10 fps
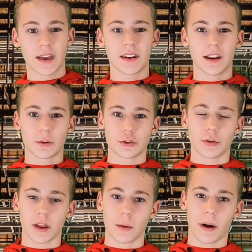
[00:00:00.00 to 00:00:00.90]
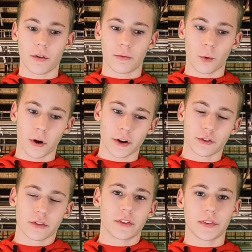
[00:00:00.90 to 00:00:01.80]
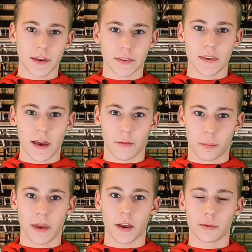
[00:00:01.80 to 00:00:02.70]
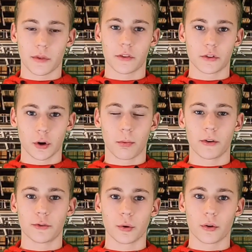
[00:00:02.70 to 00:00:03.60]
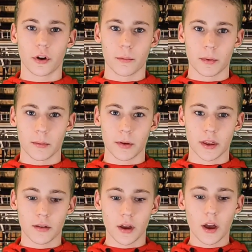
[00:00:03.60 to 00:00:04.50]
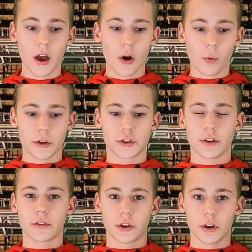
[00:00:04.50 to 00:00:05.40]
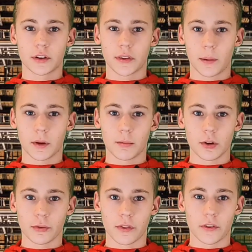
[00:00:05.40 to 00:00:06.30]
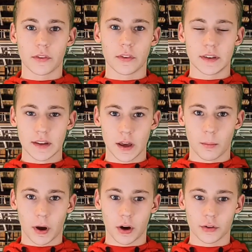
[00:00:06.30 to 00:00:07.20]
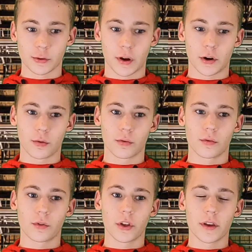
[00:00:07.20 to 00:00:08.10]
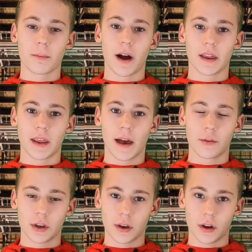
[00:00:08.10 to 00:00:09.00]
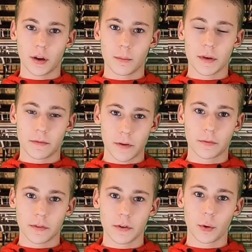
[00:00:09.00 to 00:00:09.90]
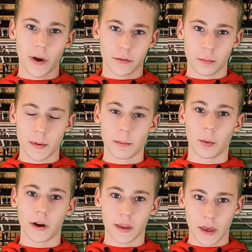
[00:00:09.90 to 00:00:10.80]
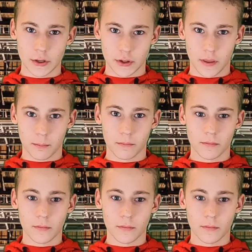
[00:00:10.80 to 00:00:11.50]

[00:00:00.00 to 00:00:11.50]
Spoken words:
it can now. It's shooting at about 460 FPS with a 0.20 gram BB, which is good because I'm going to be using this as a DMR, so I don't really mind having to be 50 feet away from people when engaging them.